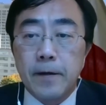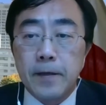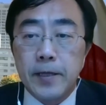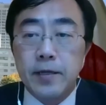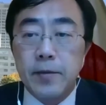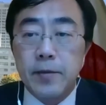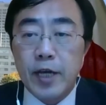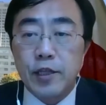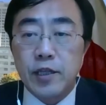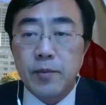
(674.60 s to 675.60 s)
legally
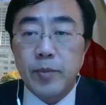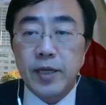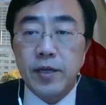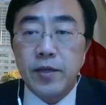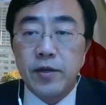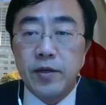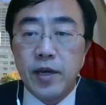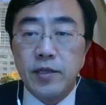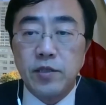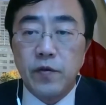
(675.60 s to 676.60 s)
binding, but in the
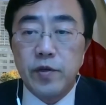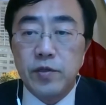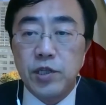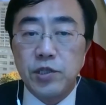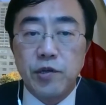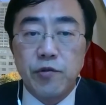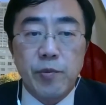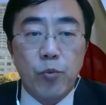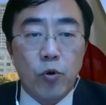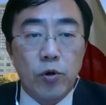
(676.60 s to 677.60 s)
case of the GG
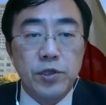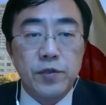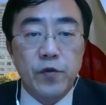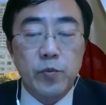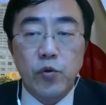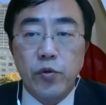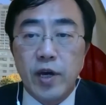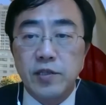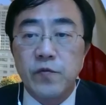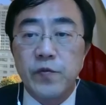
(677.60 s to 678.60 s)
reports from
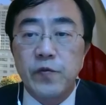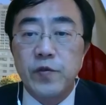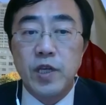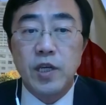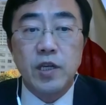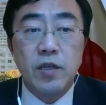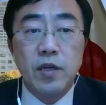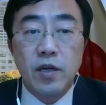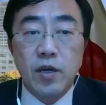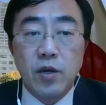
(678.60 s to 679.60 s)
2015,
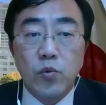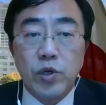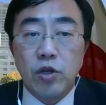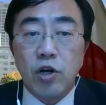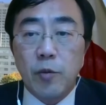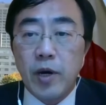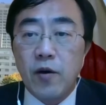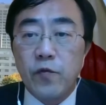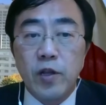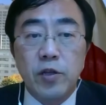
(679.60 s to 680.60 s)
we talk about
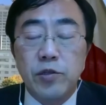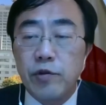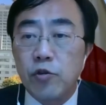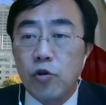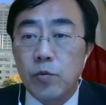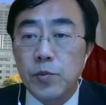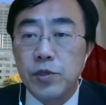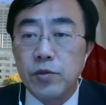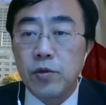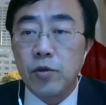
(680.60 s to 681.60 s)
voluntary norms,
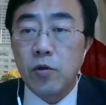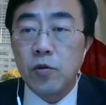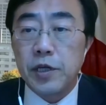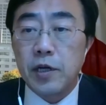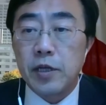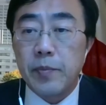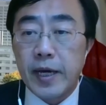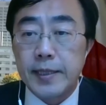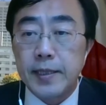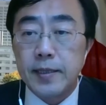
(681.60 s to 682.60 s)
non-legally
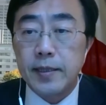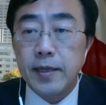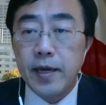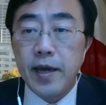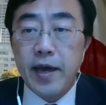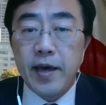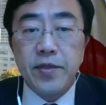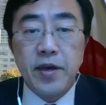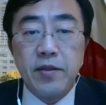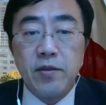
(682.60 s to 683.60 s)
binding. And
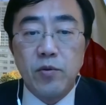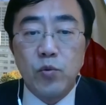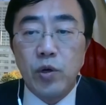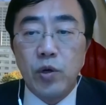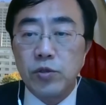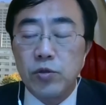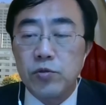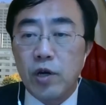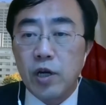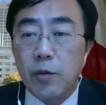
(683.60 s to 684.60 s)
then we also
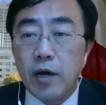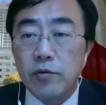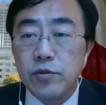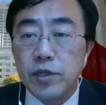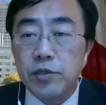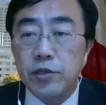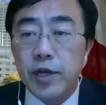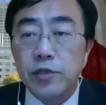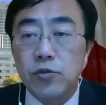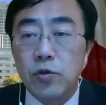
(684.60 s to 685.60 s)
talk about
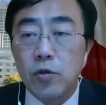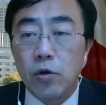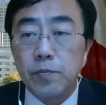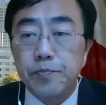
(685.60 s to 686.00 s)
international law.